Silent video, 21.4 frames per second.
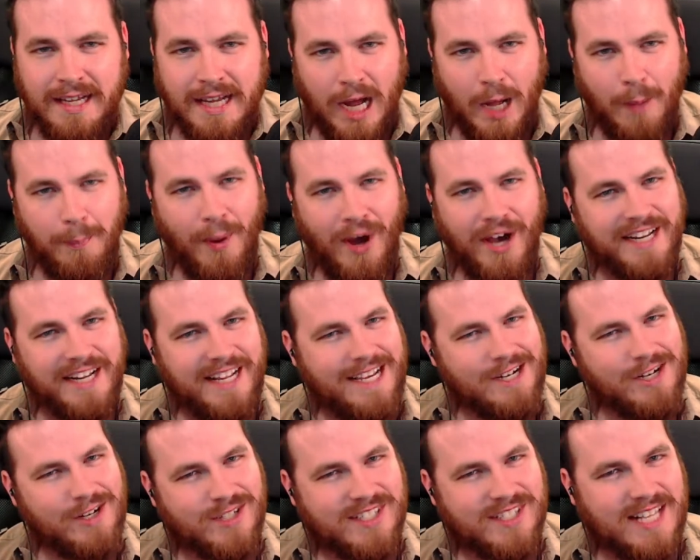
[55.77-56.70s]
Upon
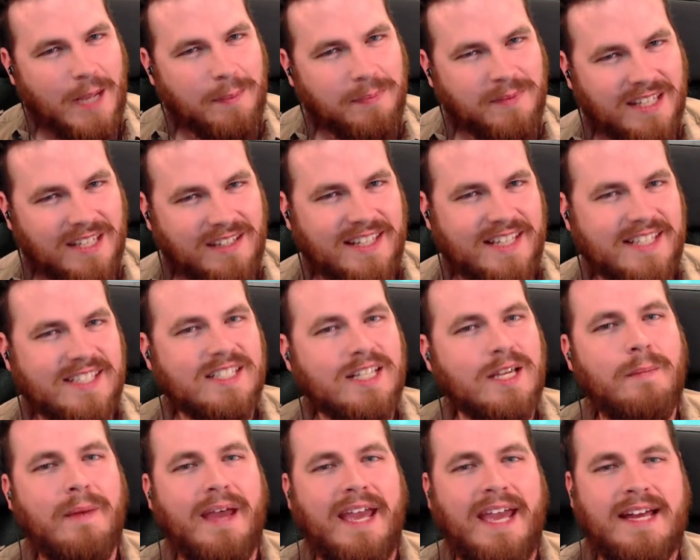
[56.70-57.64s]
intercepting these
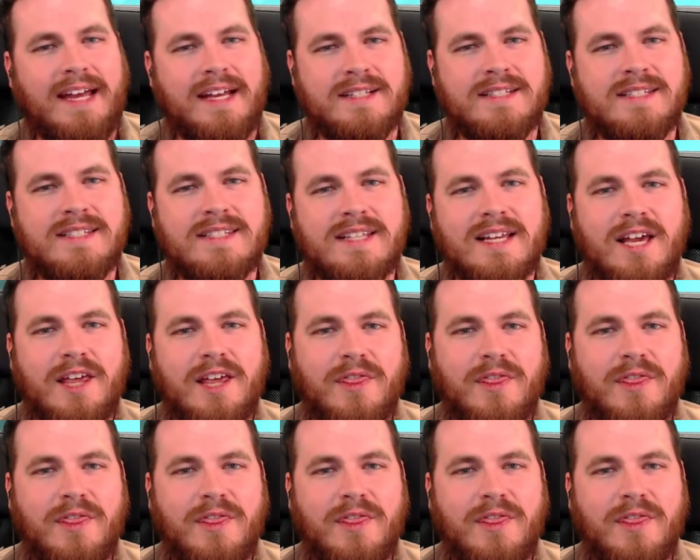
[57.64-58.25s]
commands,